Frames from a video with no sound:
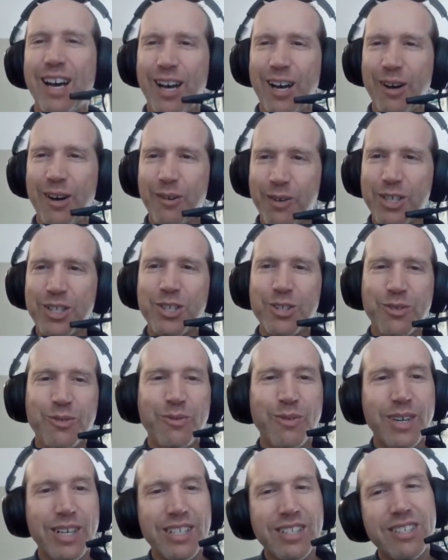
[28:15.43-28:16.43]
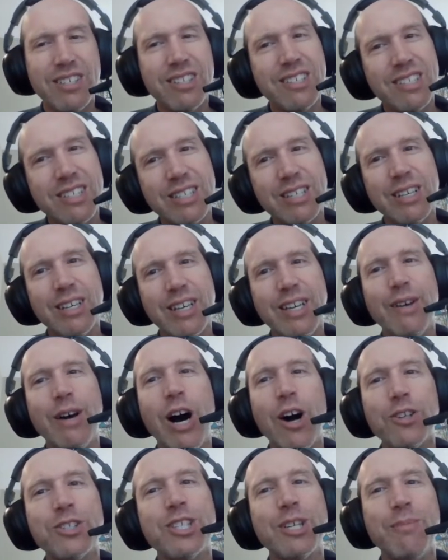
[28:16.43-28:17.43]
which was
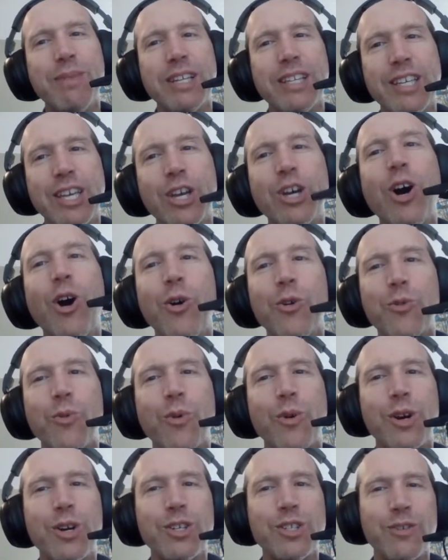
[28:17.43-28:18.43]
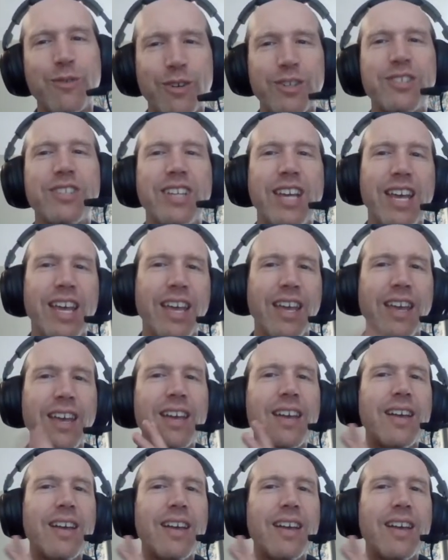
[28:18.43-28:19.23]
ultimately code words for saying,